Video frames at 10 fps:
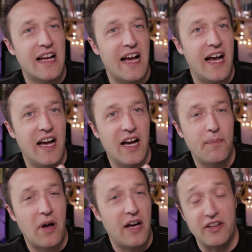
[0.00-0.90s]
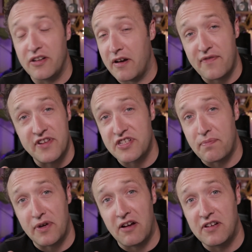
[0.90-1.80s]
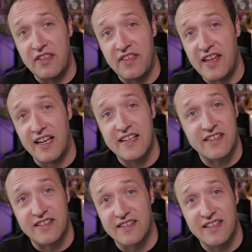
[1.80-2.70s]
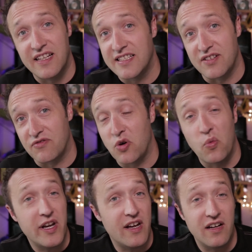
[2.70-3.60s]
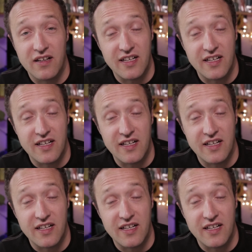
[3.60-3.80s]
Um, I don't know if this shipping only thing is a is a real winner.